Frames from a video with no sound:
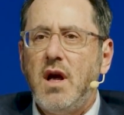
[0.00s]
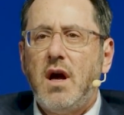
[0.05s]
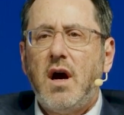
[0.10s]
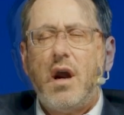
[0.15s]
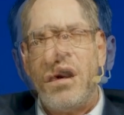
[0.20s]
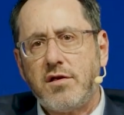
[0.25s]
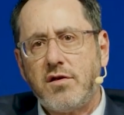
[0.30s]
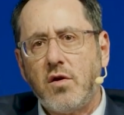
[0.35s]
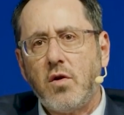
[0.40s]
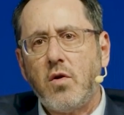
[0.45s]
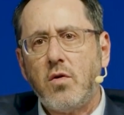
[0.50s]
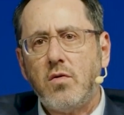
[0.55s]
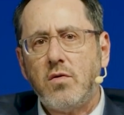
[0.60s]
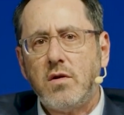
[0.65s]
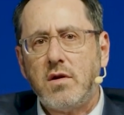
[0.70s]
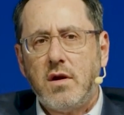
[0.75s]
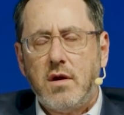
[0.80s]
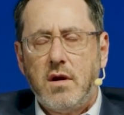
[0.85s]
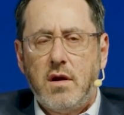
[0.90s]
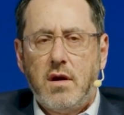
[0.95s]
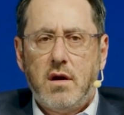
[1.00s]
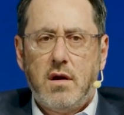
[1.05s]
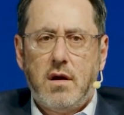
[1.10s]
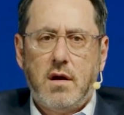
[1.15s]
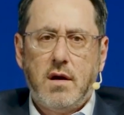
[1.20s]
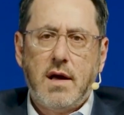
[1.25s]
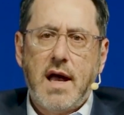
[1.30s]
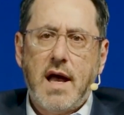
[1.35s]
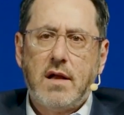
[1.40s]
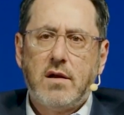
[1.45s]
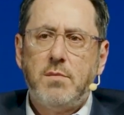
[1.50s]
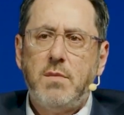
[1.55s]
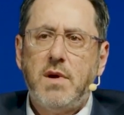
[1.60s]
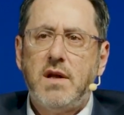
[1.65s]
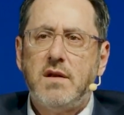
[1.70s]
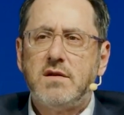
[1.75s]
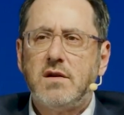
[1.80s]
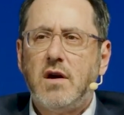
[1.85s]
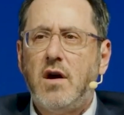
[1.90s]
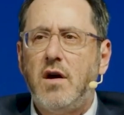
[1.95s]
A third
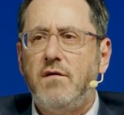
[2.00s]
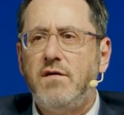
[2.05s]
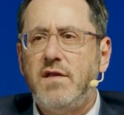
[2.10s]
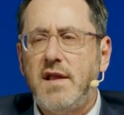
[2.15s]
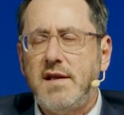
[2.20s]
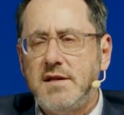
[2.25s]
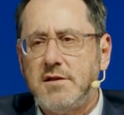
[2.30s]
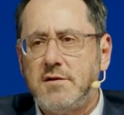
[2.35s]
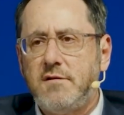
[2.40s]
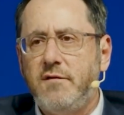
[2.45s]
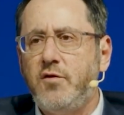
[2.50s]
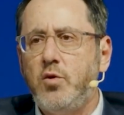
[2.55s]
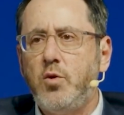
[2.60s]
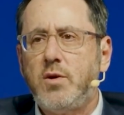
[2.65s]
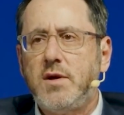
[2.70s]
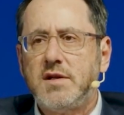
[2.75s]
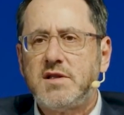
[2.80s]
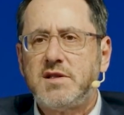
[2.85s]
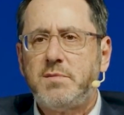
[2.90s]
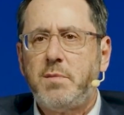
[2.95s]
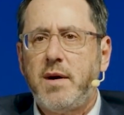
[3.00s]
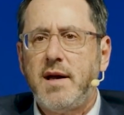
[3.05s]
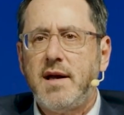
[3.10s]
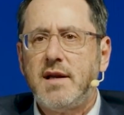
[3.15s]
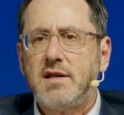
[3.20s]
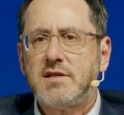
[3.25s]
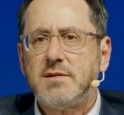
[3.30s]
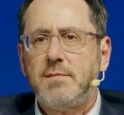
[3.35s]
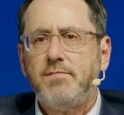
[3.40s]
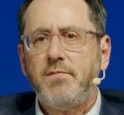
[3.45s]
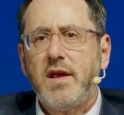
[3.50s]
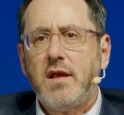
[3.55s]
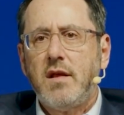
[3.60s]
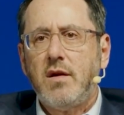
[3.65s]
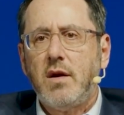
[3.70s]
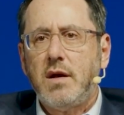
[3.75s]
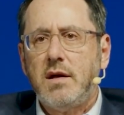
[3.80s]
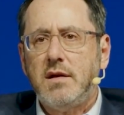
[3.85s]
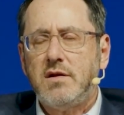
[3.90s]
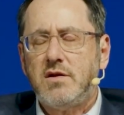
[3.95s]
element of these VUCA spikes
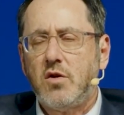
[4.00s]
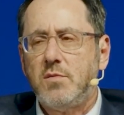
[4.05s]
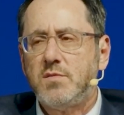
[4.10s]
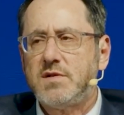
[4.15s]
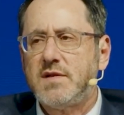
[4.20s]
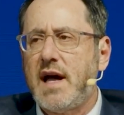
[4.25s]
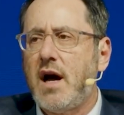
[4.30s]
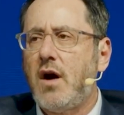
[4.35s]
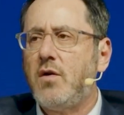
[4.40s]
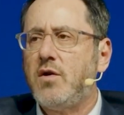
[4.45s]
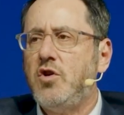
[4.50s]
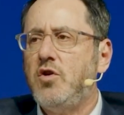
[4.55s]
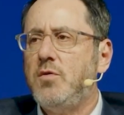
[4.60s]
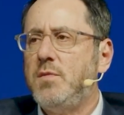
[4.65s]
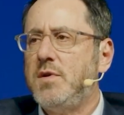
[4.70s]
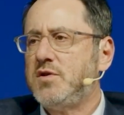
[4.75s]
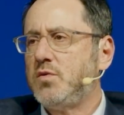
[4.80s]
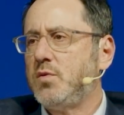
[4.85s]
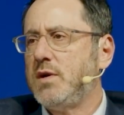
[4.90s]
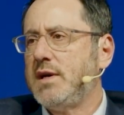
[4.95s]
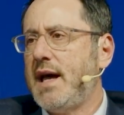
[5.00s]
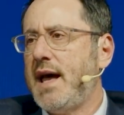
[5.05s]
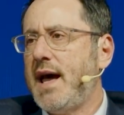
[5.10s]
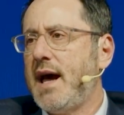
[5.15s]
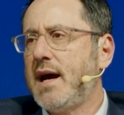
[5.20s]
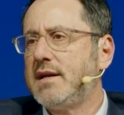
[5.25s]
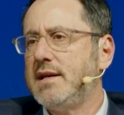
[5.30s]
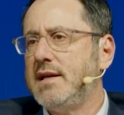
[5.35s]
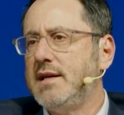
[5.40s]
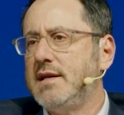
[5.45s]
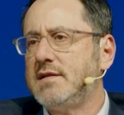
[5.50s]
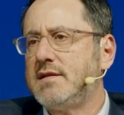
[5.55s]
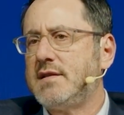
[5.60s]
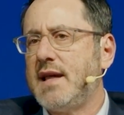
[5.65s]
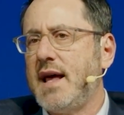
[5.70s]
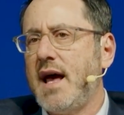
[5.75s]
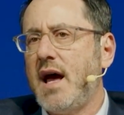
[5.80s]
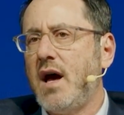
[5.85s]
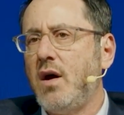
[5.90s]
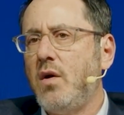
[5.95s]
in terms of how humans react is
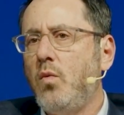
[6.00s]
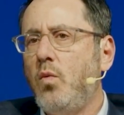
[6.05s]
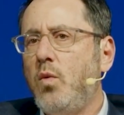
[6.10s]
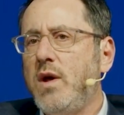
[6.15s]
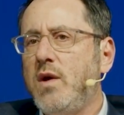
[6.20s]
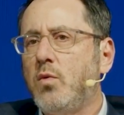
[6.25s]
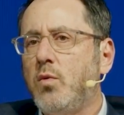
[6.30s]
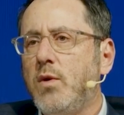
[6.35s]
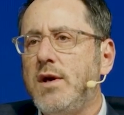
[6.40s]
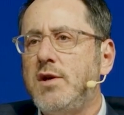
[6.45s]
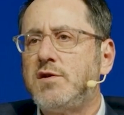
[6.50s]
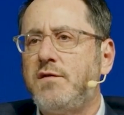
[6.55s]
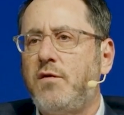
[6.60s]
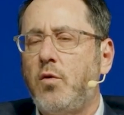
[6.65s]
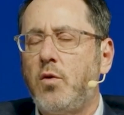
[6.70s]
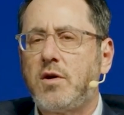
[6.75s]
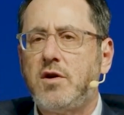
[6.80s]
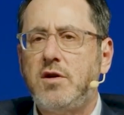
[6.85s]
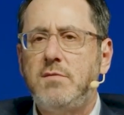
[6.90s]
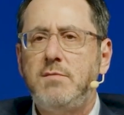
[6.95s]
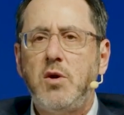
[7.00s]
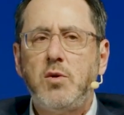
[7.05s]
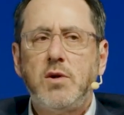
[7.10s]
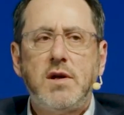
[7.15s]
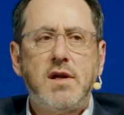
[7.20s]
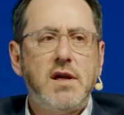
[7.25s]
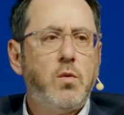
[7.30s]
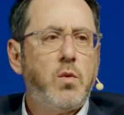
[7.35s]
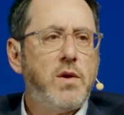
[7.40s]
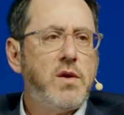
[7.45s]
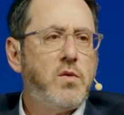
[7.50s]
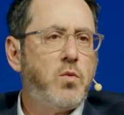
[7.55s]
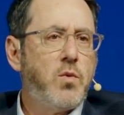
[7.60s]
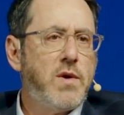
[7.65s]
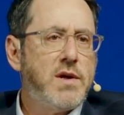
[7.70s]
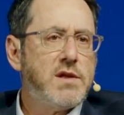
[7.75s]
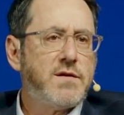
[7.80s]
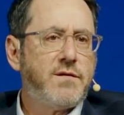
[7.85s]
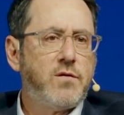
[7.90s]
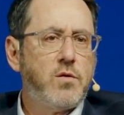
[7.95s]
that we reach for community, we
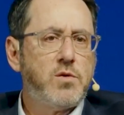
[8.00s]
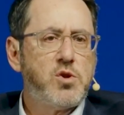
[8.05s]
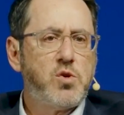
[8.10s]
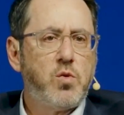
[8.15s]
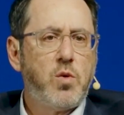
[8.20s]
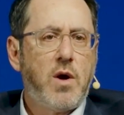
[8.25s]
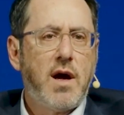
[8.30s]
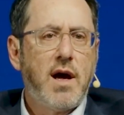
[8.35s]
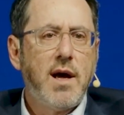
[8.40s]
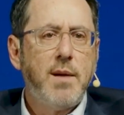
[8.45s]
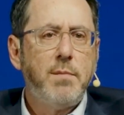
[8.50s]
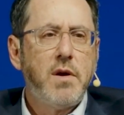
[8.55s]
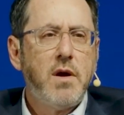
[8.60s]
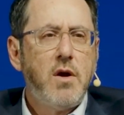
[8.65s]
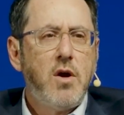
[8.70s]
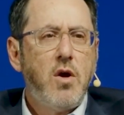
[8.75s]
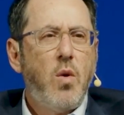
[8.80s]
reach for tribe.